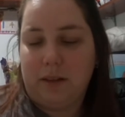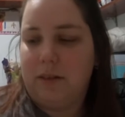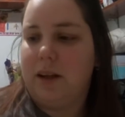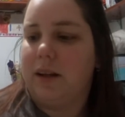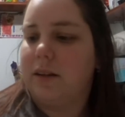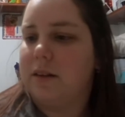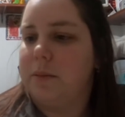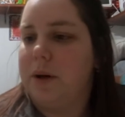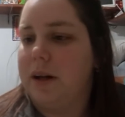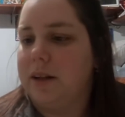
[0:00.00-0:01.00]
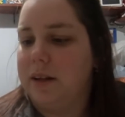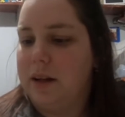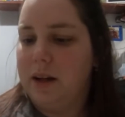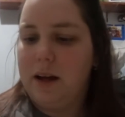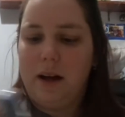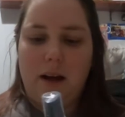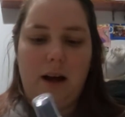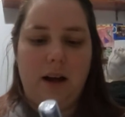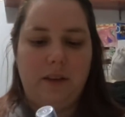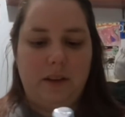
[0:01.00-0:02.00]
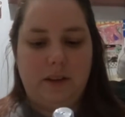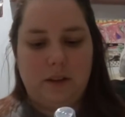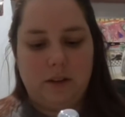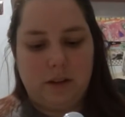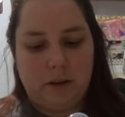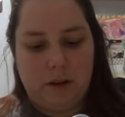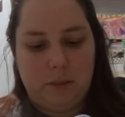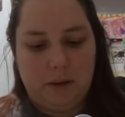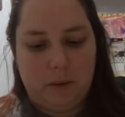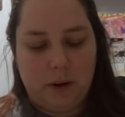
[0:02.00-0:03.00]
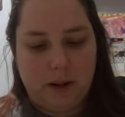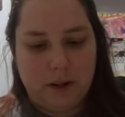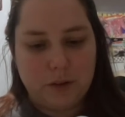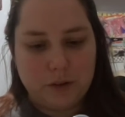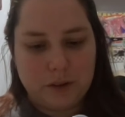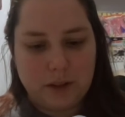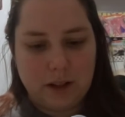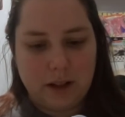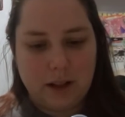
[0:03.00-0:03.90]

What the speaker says: It is. But I think this is going to be quite interesting.